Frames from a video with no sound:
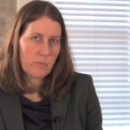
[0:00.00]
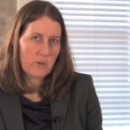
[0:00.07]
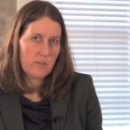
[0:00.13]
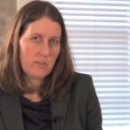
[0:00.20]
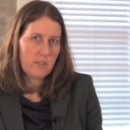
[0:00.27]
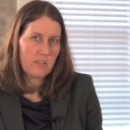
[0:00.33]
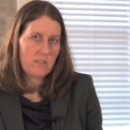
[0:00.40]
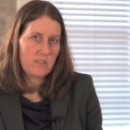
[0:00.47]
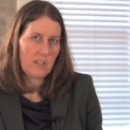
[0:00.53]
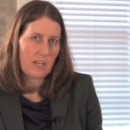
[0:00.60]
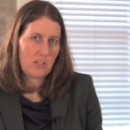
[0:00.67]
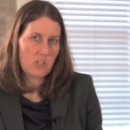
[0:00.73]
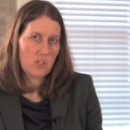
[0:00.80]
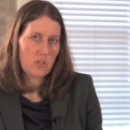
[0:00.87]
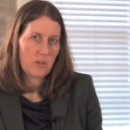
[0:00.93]
to proving the
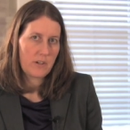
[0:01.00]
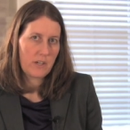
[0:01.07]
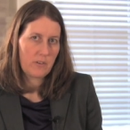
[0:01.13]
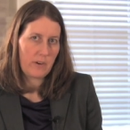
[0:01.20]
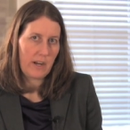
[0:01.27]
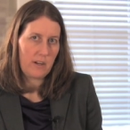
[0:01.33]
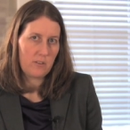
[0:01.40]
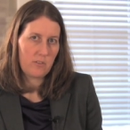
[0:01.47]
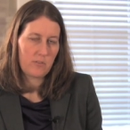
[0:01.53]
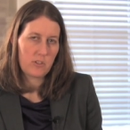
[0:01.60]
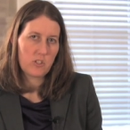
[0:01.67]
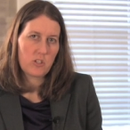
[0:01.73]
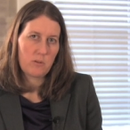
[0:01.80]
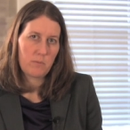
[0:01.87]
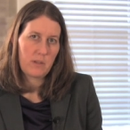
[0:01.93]
statutory grounds
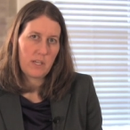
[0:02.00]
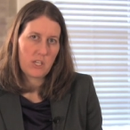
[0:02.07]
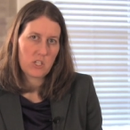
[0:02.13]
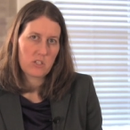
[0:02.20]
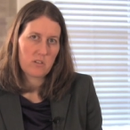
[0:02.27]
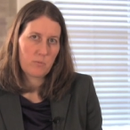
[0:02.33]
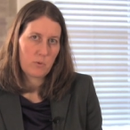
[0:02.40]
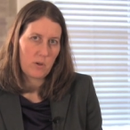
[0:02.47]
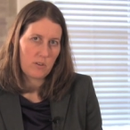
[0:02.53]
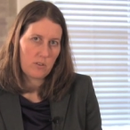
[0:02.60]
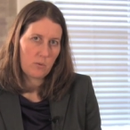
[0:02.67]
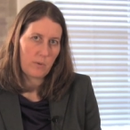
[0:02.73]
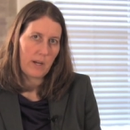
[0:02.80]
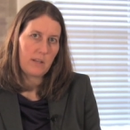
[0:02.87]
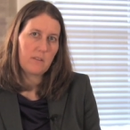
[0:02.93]
for termination of
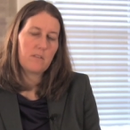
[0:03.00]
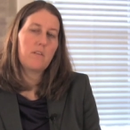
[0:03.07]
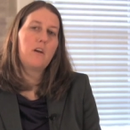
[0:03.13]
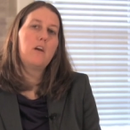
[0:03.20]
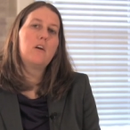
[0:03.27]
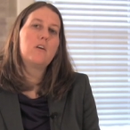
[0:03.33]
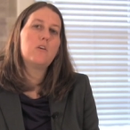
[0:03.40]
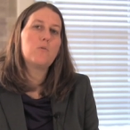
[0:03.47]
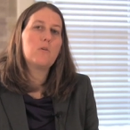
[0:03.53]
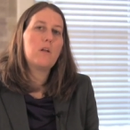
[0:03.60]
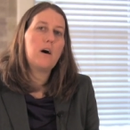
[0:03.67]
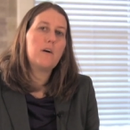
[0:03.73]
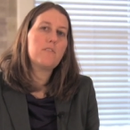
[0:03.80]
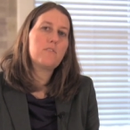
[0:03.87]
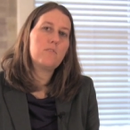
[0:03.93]
parental rights, you will
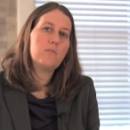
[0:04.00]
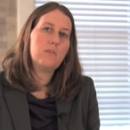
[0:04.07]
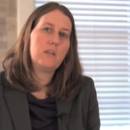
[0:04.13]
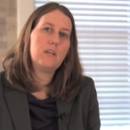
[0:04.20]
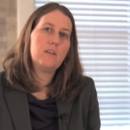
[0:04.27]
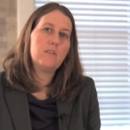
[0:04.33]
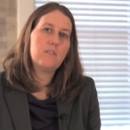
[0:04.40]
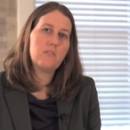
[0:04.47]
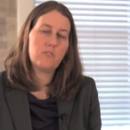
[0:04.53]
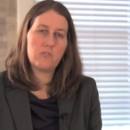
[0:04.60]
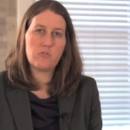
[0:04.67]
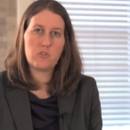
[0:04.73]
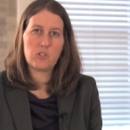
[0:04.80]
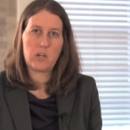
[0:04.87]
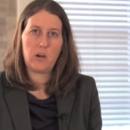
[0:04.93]
also need
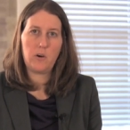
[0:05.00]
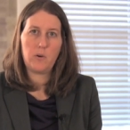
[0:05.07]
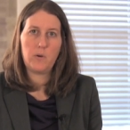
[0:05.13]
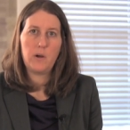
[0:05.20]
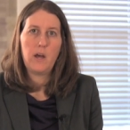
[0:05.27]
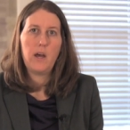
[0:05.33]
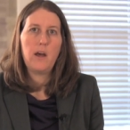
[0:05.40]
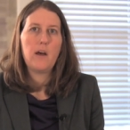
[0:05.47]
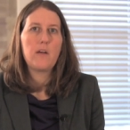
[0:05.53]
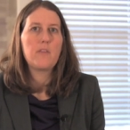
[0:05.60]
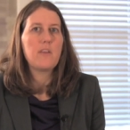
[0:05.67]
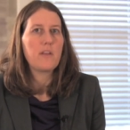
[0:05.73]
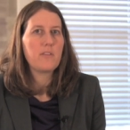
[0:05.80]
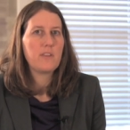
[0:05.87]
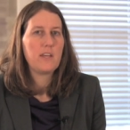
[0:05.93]
to show
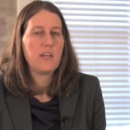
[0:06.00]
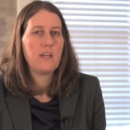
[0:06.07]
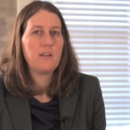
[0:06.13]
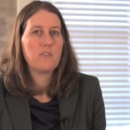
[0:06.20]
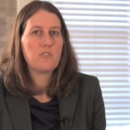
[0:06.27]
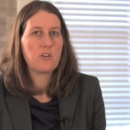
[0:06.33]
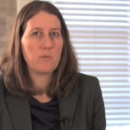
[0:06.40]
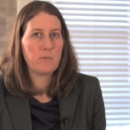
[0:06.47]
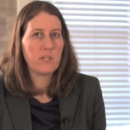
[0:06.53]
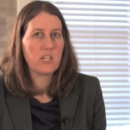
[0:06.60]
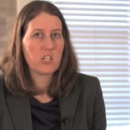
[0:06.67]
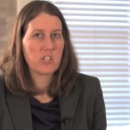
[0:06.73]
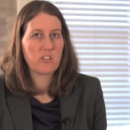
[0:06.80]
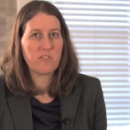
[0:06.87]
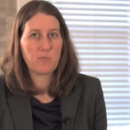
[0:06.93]
that the
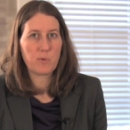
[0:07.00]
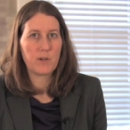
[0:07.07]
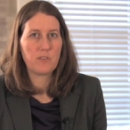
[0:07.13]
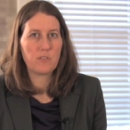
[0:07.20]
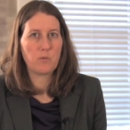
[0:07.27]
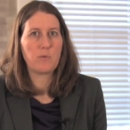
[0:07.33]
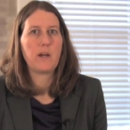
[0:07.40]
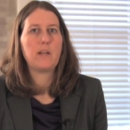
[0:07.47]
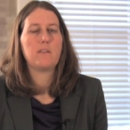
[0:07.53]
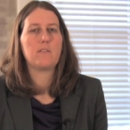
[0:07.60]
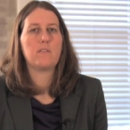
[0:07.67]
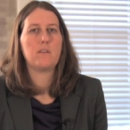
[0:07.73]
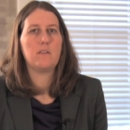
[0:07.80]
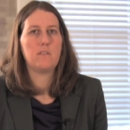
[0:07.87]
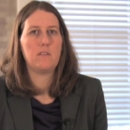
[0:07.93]
termination of parental
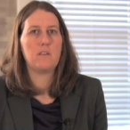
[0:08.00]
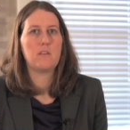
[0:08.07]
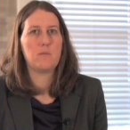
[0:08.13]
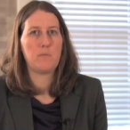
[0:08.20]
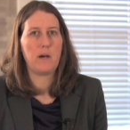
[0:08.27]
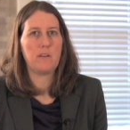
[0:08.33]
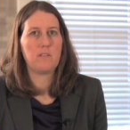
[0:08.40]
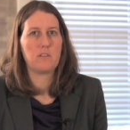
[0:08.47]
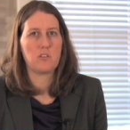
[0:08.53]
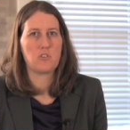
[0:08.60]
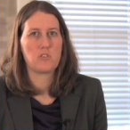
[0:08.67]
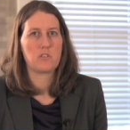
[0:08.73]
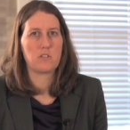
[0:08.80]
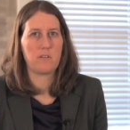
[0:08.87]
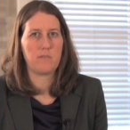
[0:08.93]
rights is in the best
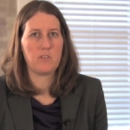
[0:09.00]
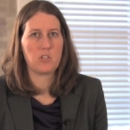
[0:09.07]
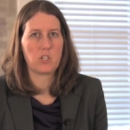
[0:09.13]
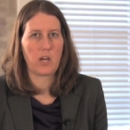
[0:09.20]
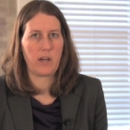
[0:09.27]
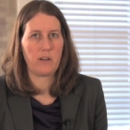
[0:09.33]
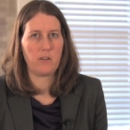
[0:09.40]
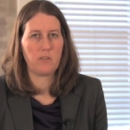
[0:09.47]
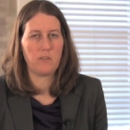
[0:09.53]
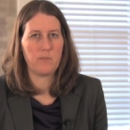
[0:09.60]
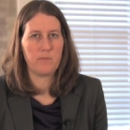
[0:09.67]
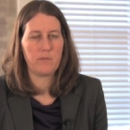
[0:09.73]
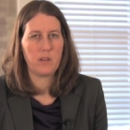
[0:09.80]
interest of the child.